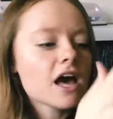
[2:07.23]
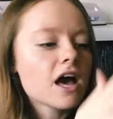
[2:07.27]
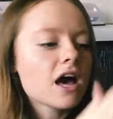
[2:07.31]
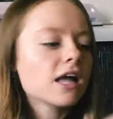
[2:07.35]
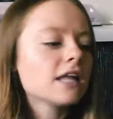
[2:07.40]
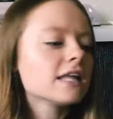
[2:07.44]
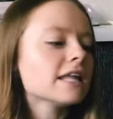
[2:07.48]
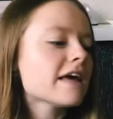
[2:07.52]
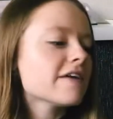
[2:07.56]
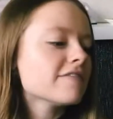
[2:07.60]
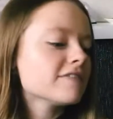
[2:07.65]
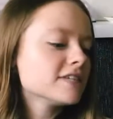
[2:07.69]

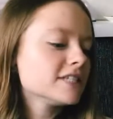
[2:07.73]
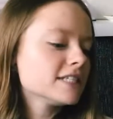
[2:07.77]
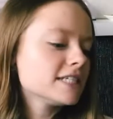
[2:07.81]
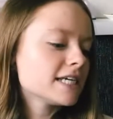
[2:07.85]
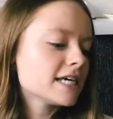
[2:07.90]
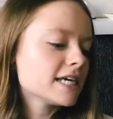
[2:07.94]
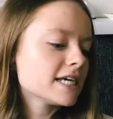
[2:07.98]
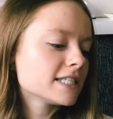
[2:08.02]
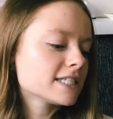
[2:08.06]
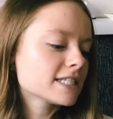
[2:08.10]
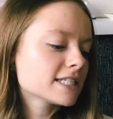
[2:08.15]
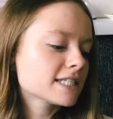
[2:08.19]
11
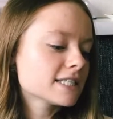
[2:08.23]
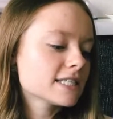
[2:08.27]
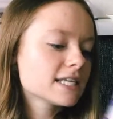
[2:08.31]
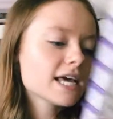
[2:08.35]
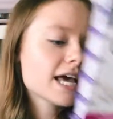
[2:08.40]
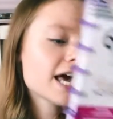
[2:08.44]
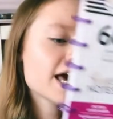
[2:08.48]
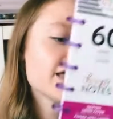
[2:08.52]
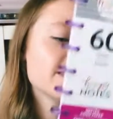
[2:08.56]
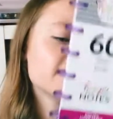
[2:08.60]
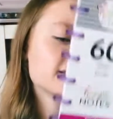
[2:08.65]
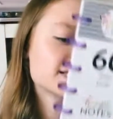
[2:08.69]
discs,
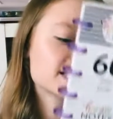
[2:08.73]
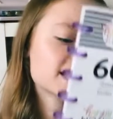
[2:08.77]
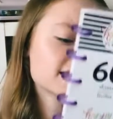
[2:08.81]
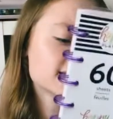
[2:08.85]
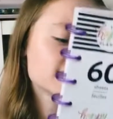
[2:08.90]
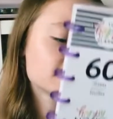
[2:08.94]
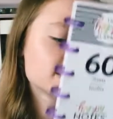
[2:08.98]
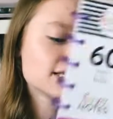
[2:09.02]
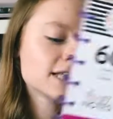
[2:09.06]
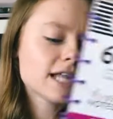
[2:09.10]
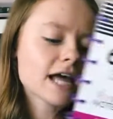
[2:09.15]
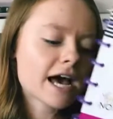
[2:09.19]
and this
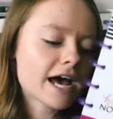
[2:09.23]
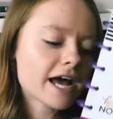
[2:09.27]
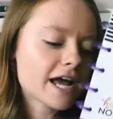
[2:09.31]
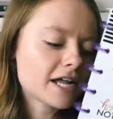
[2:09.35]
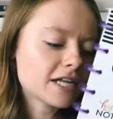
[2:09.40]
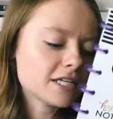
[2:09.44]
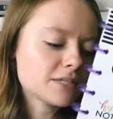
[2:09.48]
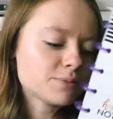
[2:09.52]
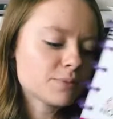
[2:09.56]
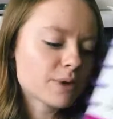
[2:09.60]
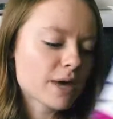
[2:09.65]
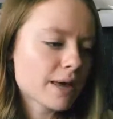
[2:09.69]
has
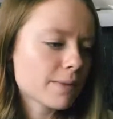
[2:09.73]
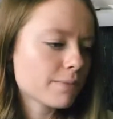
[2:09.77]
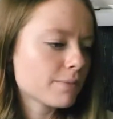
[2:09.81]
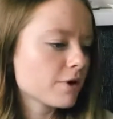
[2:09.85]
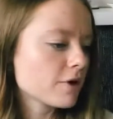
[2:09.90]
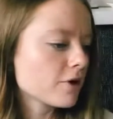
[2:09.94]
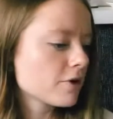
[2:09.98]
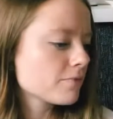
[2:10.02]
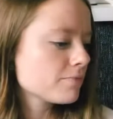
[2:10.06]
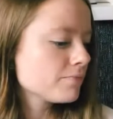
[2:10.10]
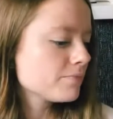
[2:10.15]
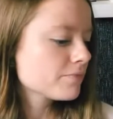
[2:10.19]
lined
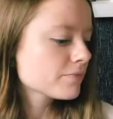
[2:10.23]
paper.